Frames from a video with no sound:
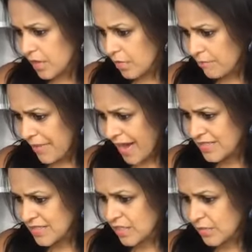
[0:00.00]
bad
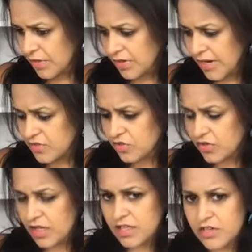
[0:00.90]
sleep all night, so you're
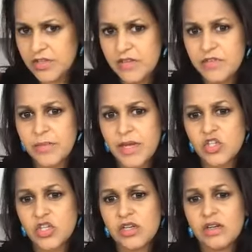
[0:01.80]
not clearing the
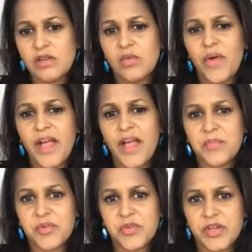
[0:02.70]
inflammation, wake
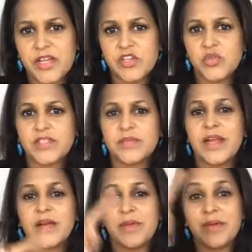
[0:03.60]
up with creaky joints and pain.
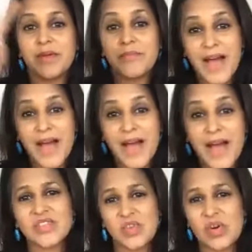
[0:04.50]
I mean,
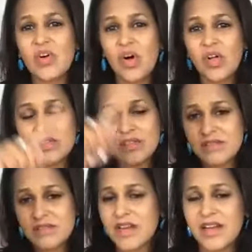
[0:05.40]
imagine this circle.
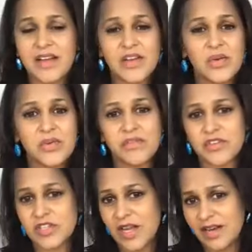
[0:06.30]
I know it
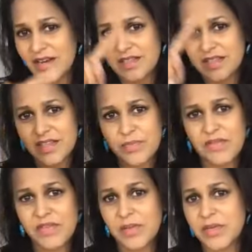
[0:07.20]
firsthand. I see it in my
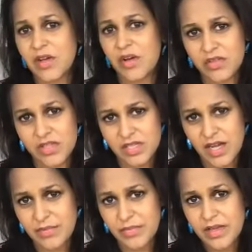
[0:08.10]
family all the time.